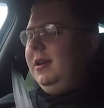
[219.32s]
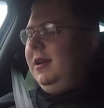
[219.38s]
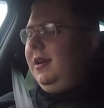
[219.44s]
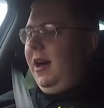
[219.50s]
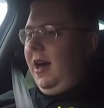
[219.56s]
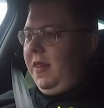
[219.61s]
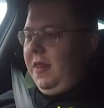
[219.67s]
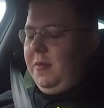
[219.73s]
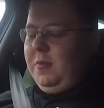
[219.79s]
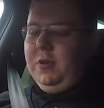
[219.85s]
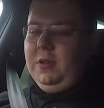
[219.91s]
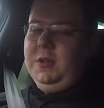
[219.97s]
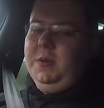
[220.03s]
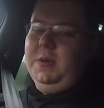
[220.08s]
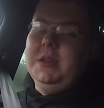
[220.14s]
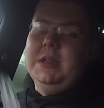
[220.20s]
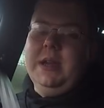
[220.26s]
and then we'll
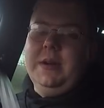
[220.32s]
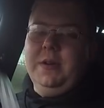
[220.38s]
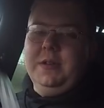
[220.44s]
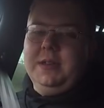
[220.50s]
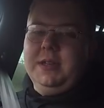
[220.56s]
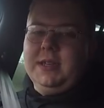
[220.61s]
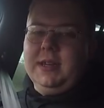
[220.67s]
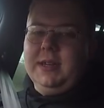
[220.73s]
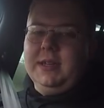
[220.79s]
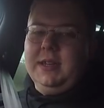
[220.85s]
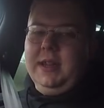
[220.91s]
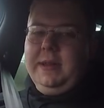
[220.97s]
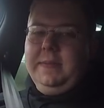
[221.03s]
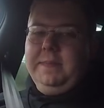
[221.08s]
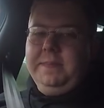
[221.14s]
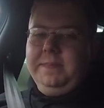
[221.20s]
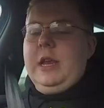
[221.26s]
do a 0 to
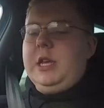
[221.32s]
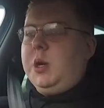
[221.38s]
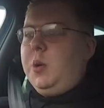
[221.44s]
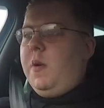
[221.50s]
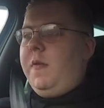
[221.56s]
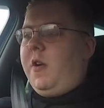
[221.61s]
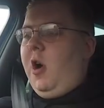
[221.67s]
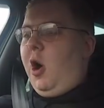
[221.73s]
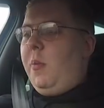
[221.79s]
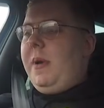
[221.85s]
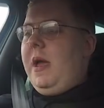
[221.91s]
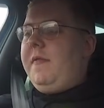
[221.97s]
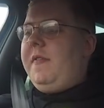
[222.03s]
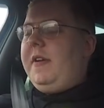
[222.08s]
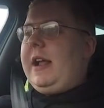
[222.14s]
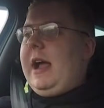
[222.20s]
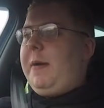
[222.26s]
60. So we've got a bit
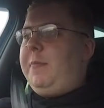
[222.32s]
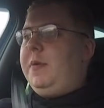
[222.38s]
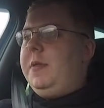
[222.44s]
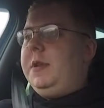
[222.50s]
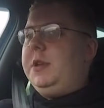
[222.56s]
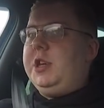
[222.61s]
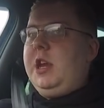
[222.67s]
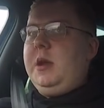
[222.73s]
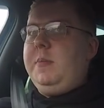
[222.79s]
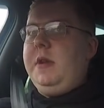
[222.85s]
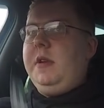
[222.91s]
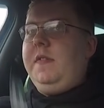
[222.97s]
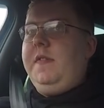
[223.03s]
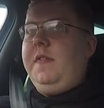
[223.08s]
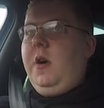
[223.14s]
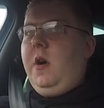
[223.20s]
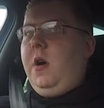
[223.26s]
of a gap with the JB4.
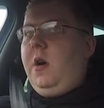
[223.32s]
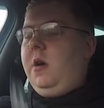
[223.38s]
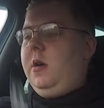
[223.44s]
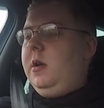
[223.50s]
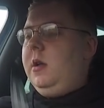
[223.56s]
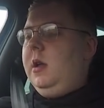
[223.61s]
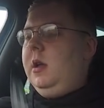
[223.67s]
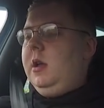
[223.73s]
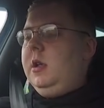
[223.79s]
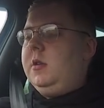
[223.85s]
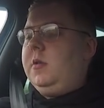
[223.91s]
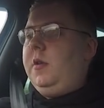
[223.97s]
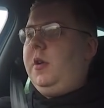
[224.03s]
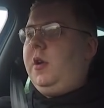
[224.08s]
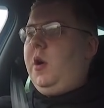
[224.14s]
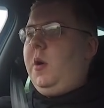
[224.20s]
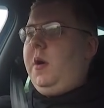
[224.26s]
So
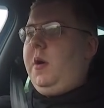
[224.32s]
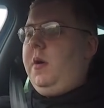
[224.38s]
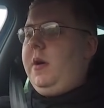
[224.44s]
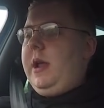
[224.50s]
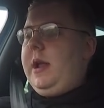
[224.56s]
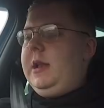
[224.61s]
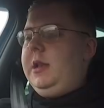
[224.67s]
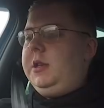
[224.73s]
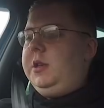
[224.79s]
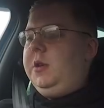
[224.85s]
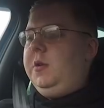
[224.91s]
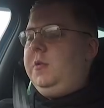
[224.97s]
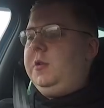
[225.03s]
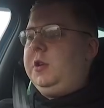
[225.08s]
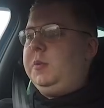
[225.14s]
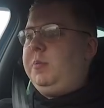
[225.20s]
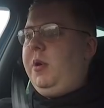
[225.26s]
I'm going to go
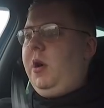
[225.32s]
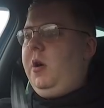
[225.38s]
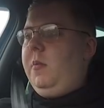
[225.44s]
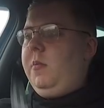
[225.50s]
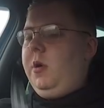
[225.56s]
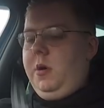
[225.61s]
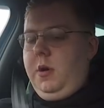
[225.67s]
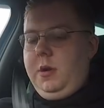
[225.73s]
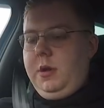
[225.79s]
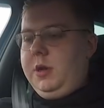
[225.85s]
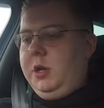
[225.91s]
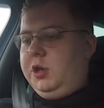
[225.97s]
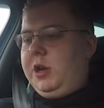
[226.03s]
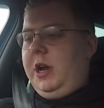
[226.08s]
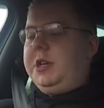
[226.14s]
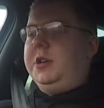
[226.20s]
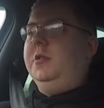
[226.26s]
into sport mode,
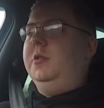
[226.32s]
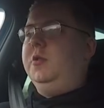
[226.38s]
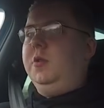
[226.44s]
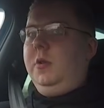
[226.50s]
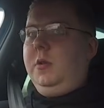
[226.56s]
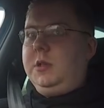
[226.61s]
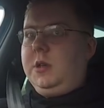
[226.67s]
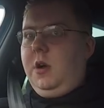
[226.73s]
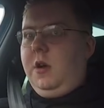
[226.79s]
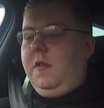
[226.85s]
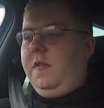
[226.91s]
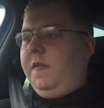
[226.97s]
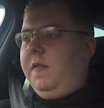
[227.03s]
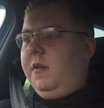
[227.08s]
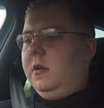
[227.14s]
traction control's off.